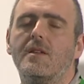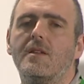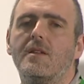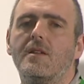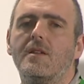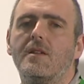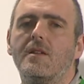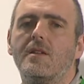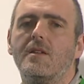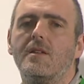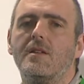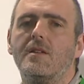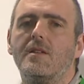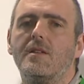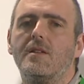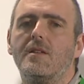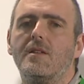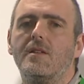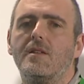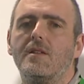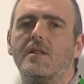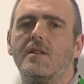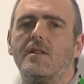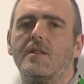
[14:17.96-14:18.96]
so that
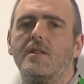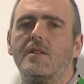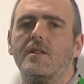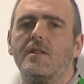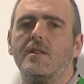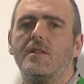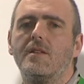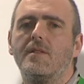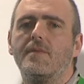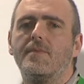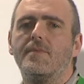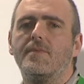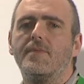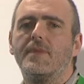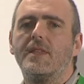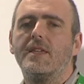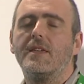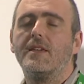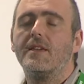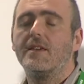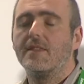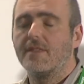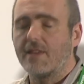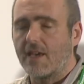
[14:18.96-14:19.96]
funding is ongoing at the
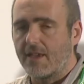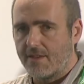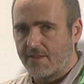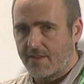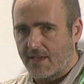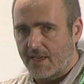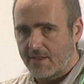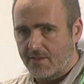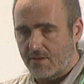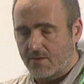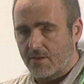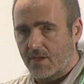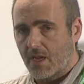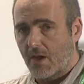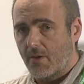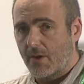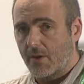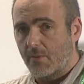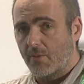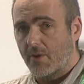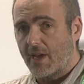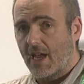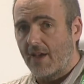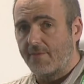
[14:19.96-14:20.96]
moment? That, that's
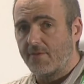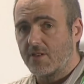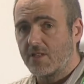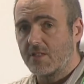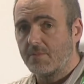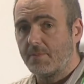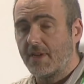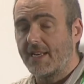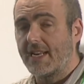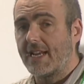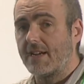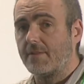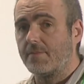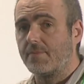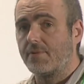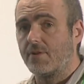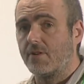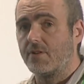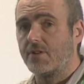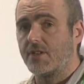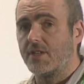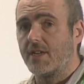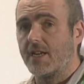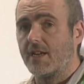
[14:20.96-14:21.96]
ongoing. We have a spin-out
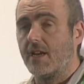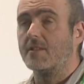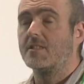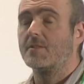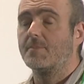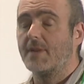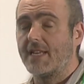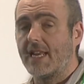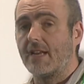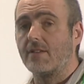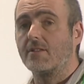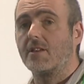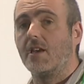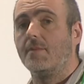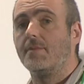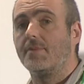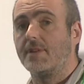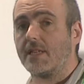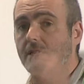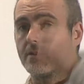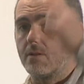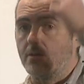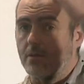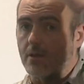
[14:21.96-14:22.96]
project, a spin-out
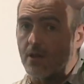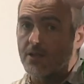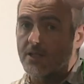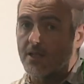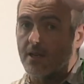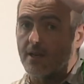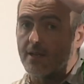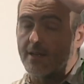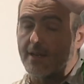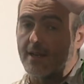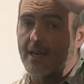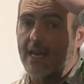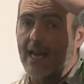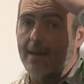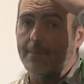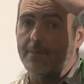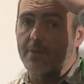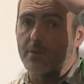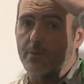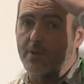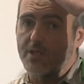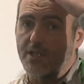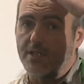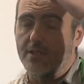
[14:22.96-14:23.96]
company called Lost Island
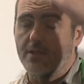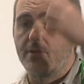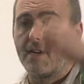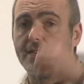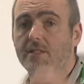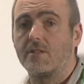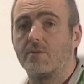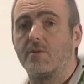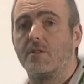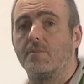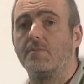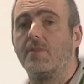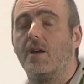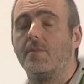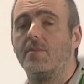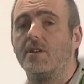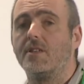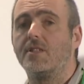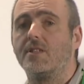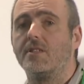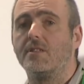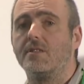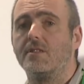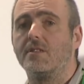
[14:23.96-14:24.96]
Labs, which interacts with
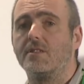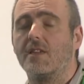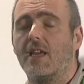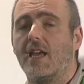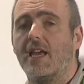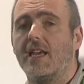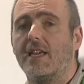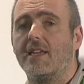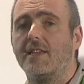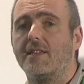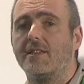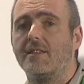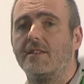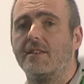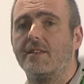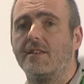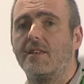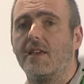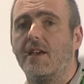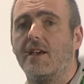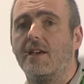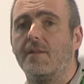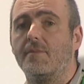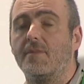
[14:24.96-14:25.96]
publishers
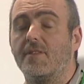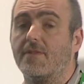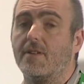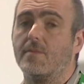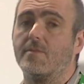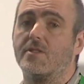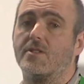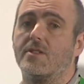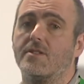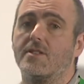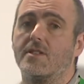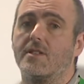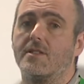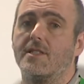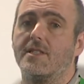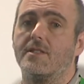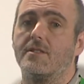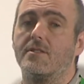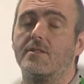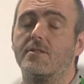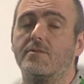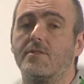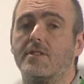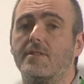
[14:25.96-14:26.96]
and uh, pharmaceutical
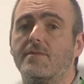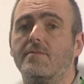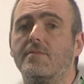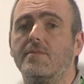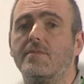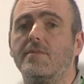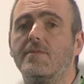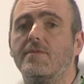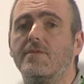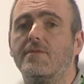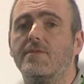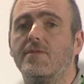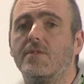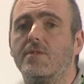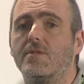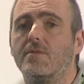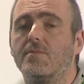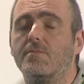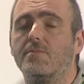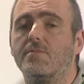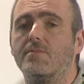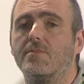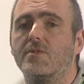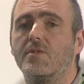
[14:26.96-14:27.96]
industry for
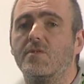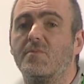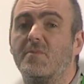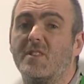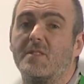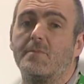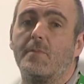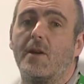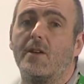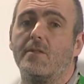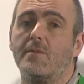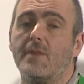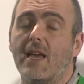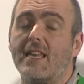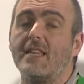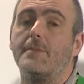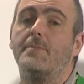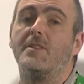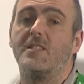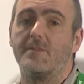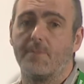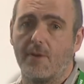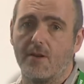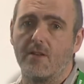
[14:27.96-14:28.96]
sort of bespoke,
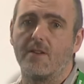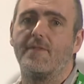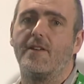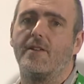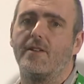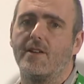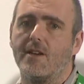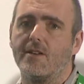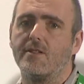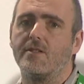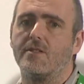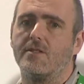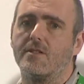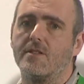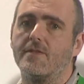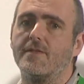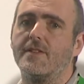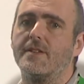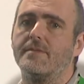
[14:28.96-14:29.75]
bespoke variations